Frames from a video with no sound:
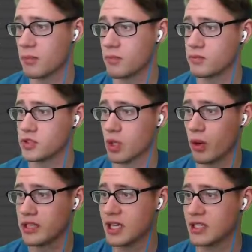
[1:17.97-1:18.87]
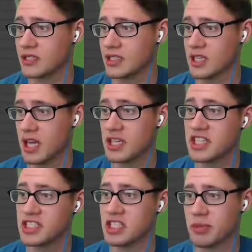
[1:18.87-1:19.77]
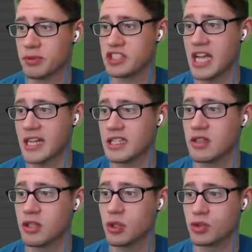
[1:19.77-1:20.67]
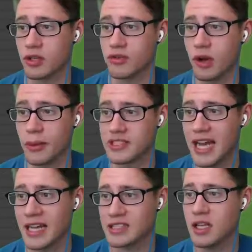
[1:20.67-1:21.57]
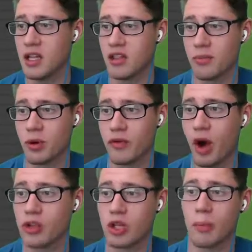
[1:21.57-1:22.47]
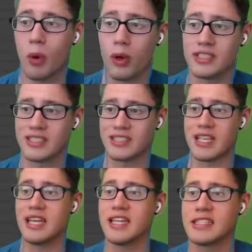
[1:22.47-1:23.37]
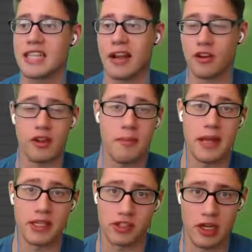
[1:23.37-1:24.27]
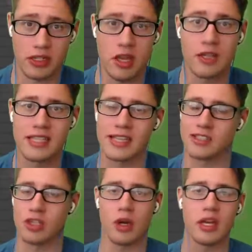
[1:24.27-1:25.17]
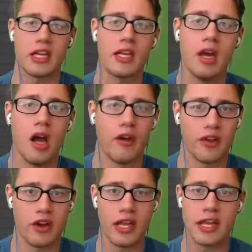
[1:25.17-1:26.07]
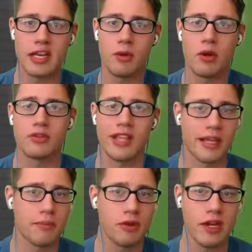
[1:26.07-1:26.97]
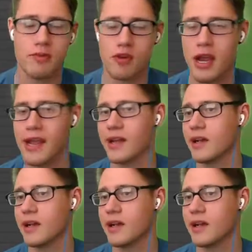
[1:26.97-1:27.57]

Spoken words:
So what it does is, in addition to protecting the user from attacks, the move also poisons any attacker that makes direct contact. So any of your hitting moves like Brick Break,